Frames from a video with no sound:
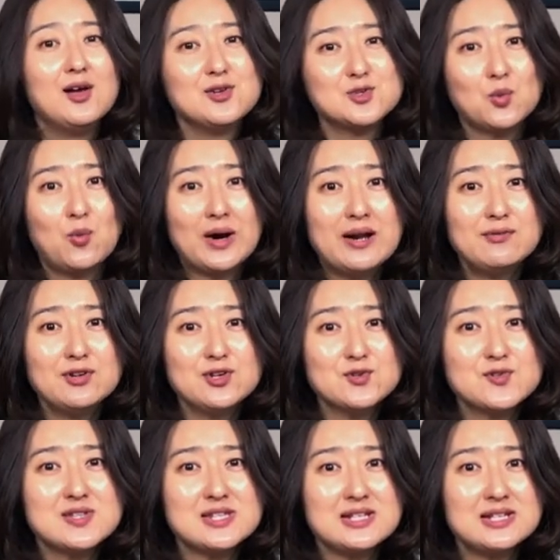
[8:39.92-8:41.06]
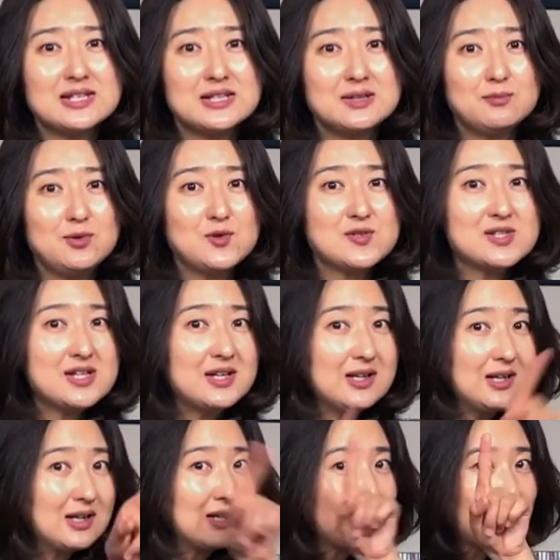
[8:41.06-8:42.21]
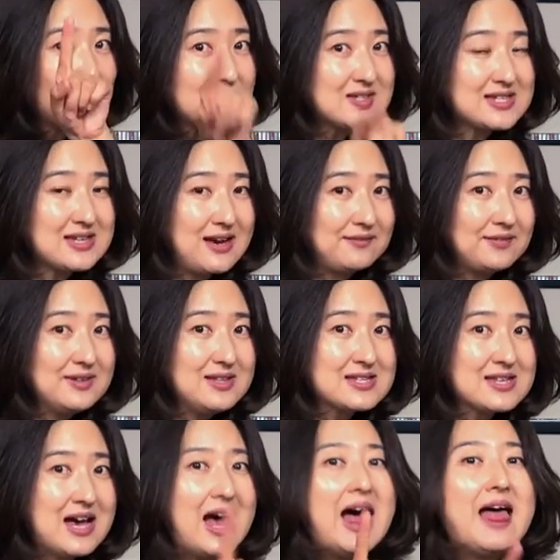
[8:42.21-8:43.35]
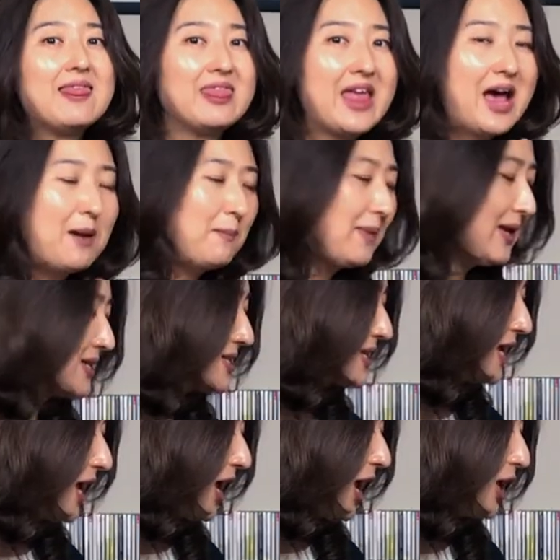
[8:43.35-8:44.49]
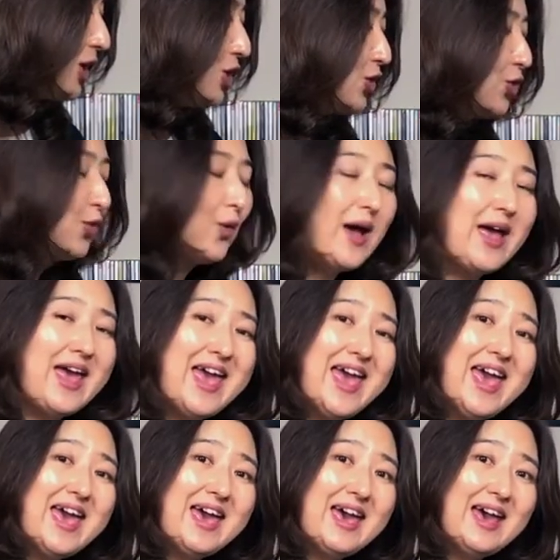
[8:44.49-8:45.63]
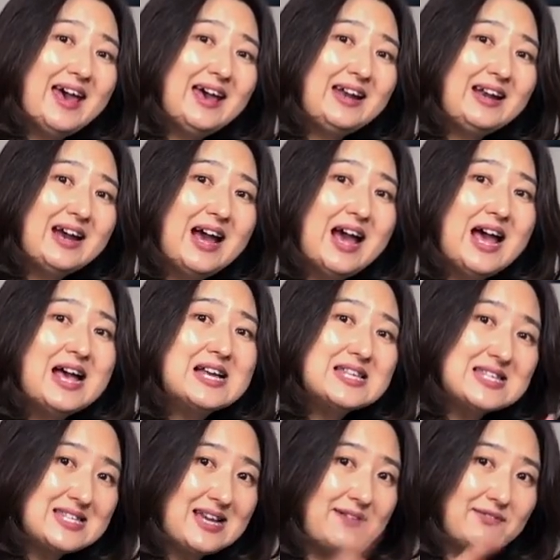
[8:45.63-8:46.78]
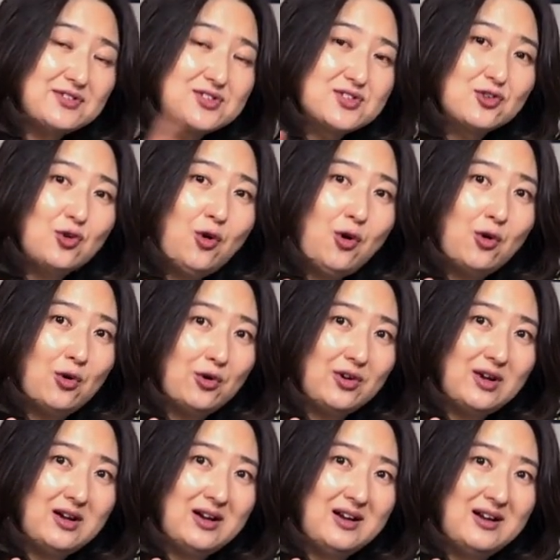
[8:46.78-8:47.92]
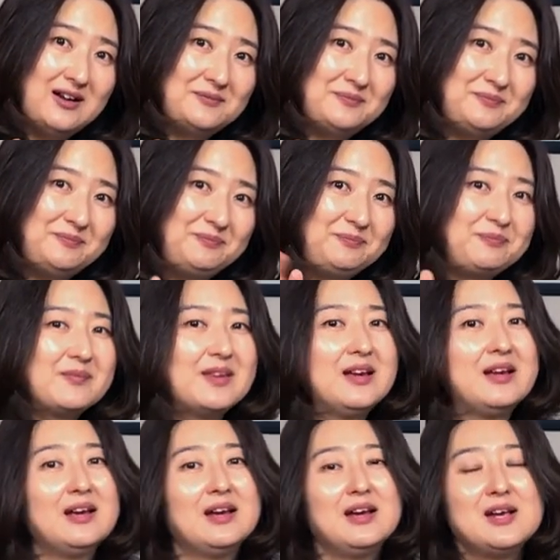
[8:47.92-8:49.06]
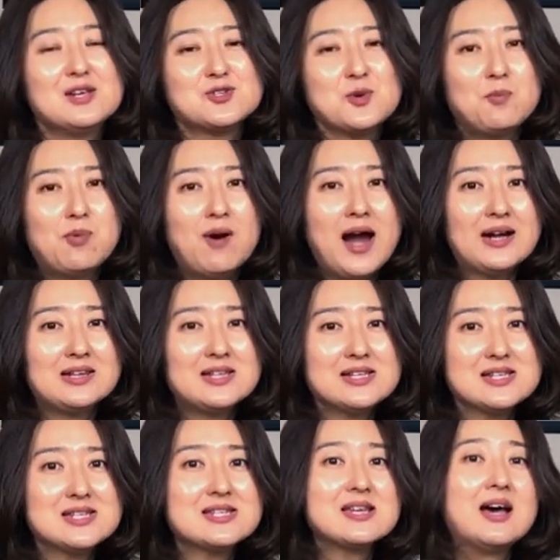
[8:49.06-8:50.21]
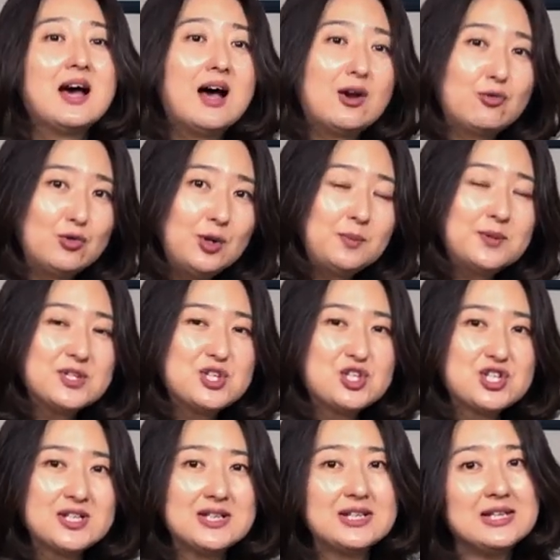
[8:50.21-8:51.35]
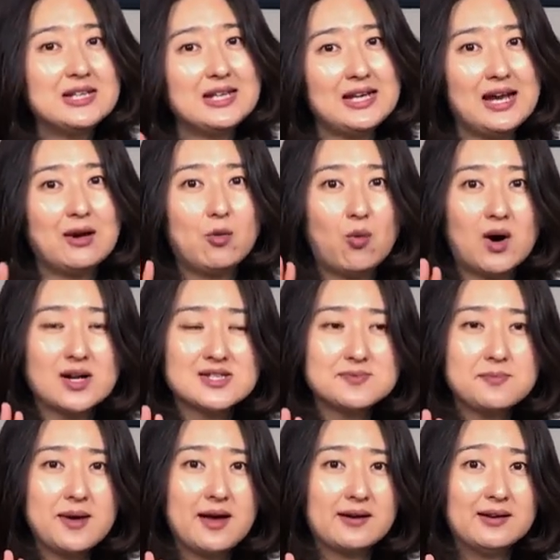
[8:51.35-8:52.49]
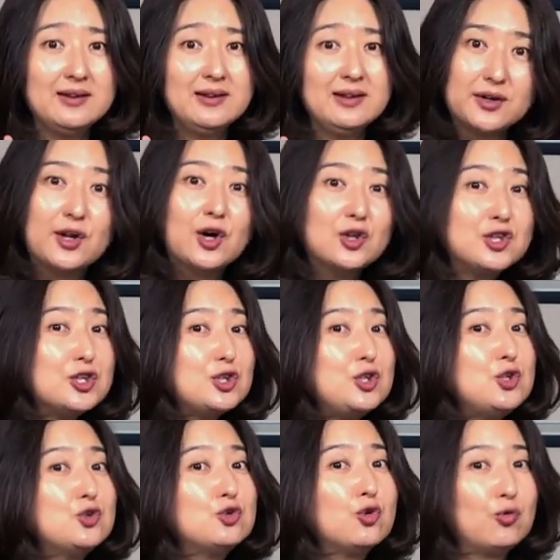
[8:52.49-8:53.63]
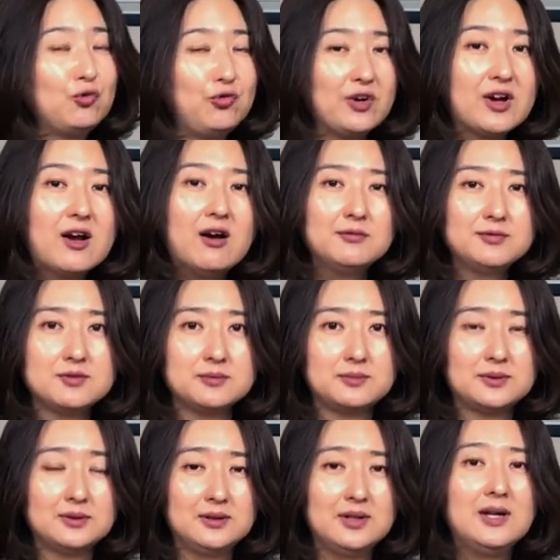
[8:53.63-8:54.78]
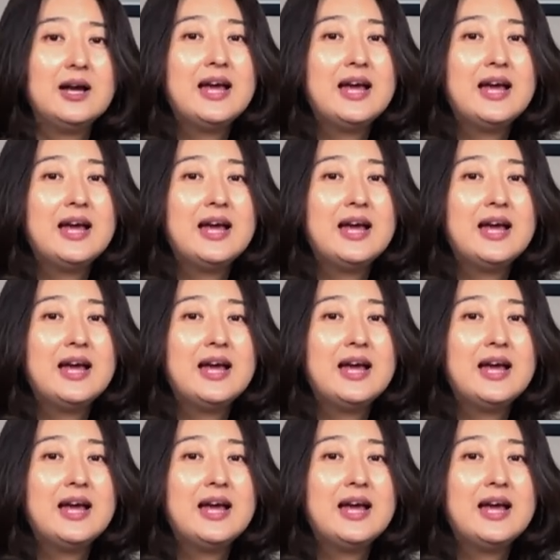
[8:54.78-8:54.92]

So whenever you see it in the music, the seventh, that means you and seventh note. So practice root position and waltz pattern until you feel comfortable.